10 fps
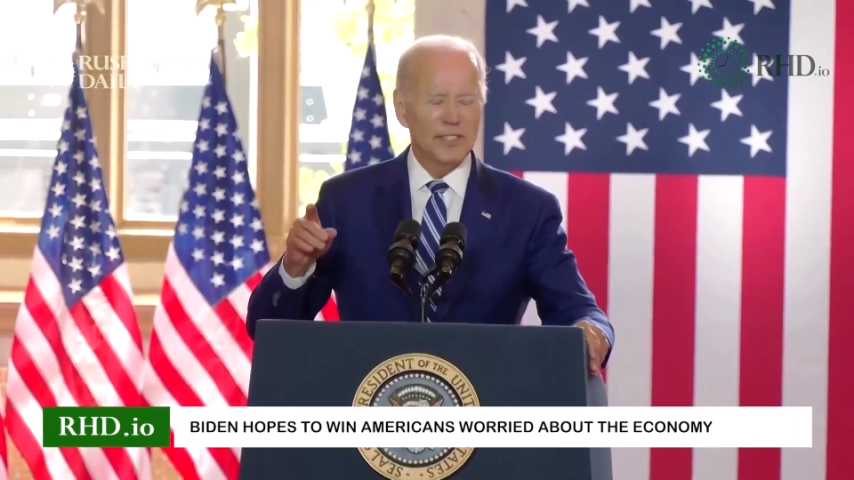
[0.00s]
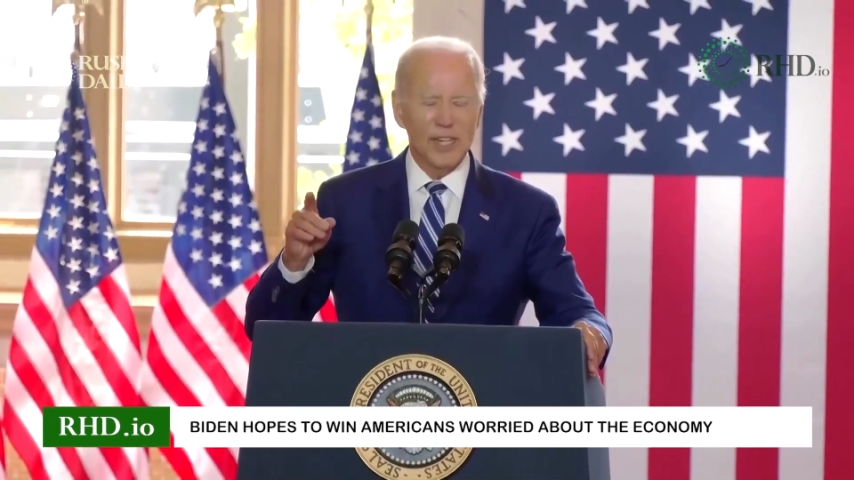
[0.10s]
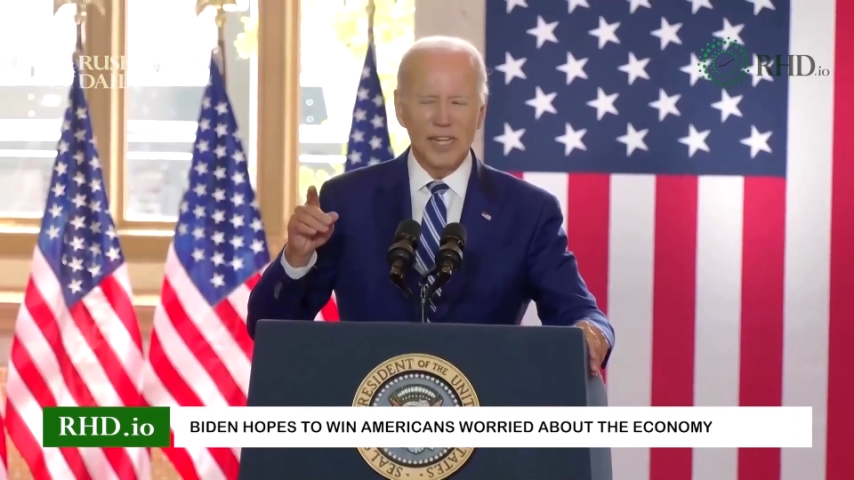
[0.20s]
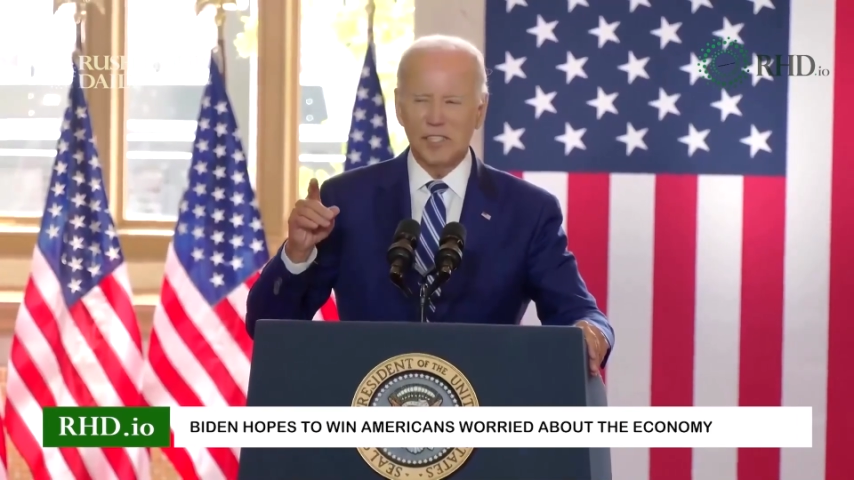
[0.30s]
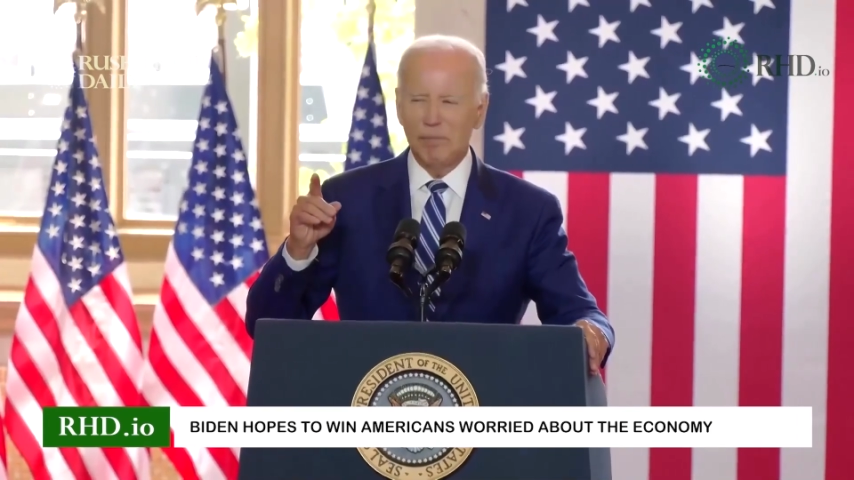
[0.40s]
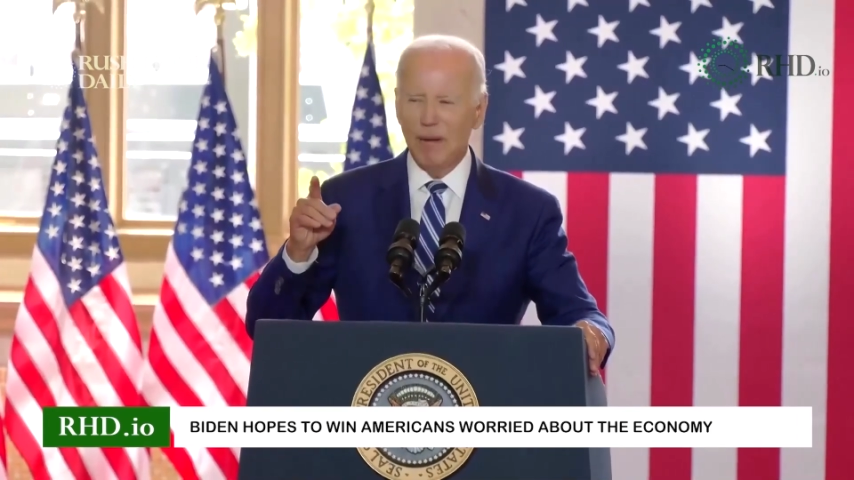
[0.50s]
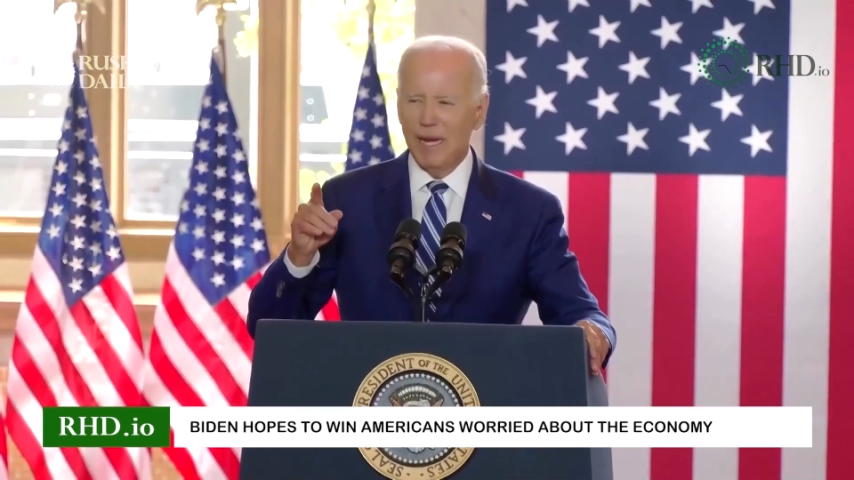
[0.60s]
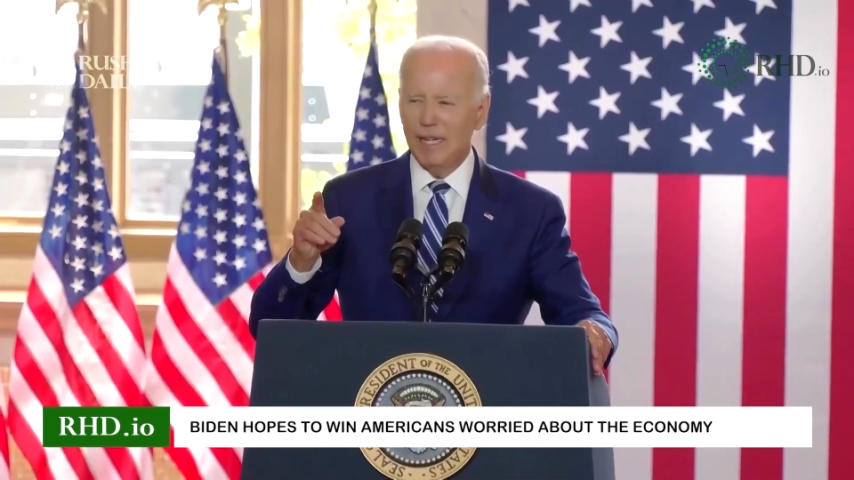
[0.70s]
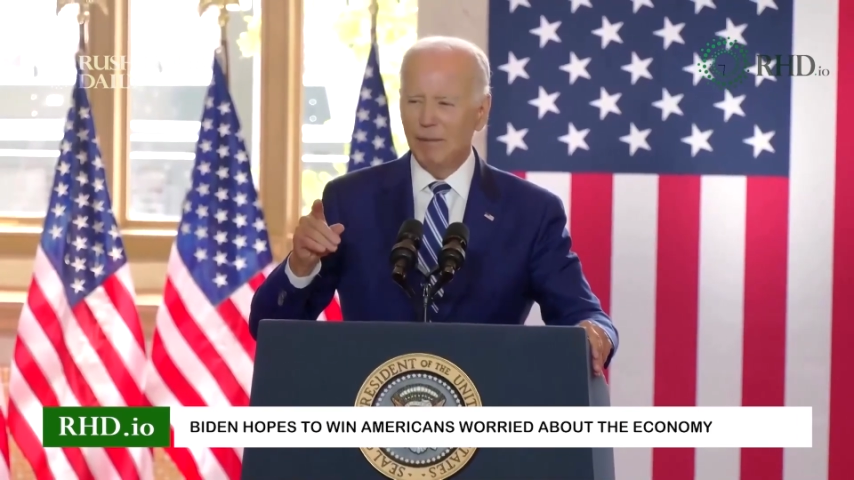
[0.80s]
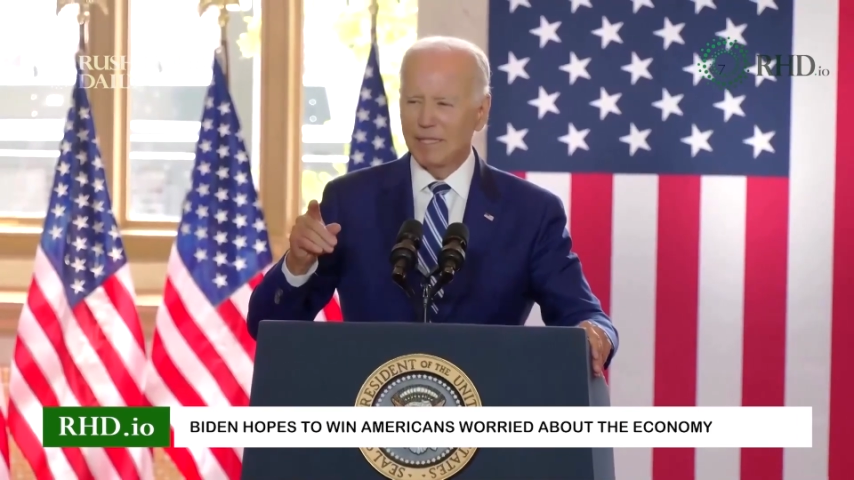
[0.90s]
since the
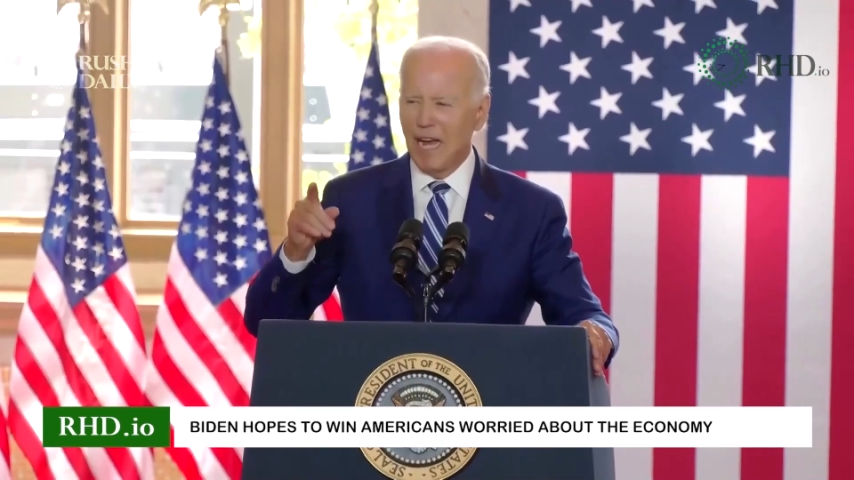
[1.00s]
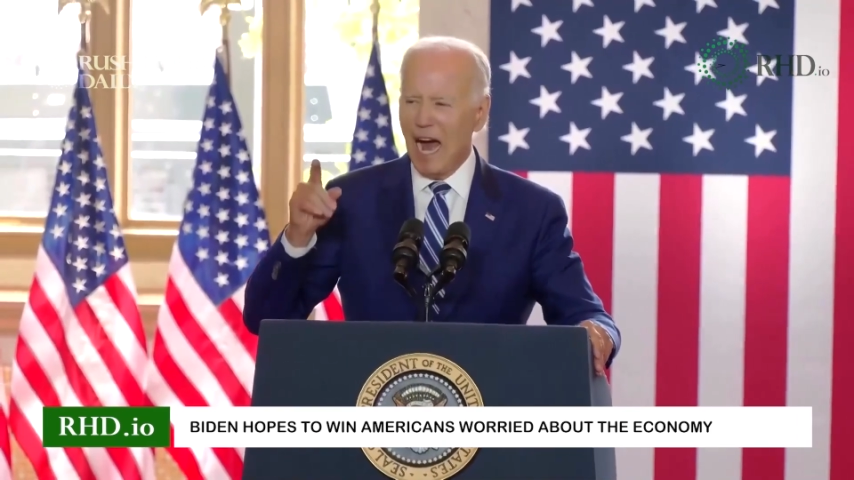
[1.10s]
pandemic,